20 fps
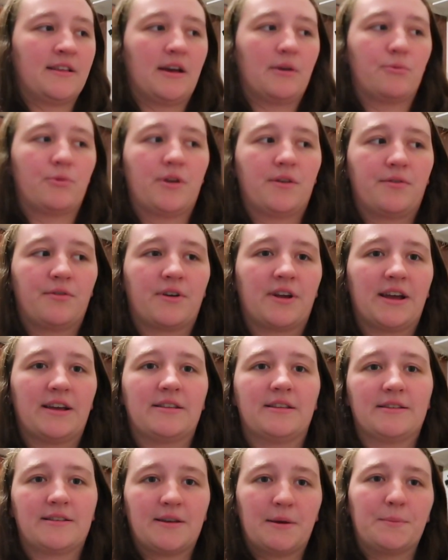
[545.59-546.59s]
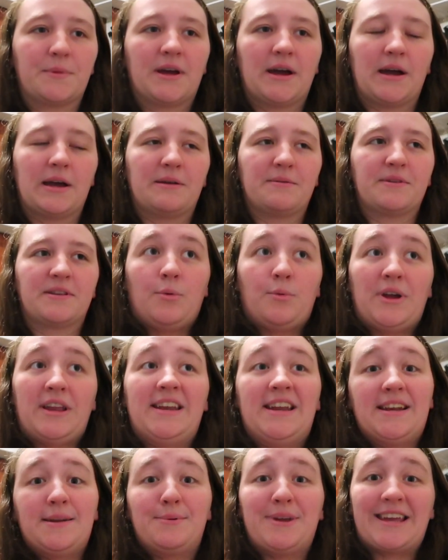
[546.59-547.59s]
that we forget that sometimes we
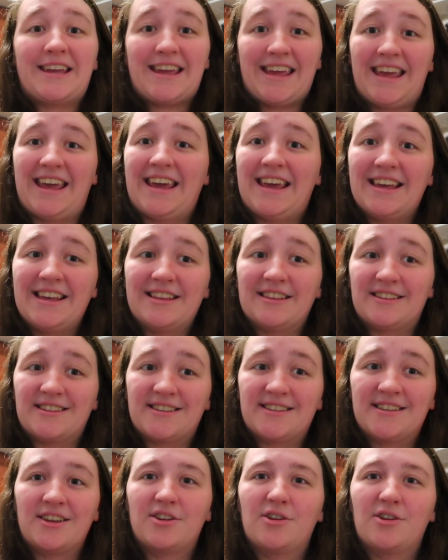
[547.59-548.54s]
need to be kids.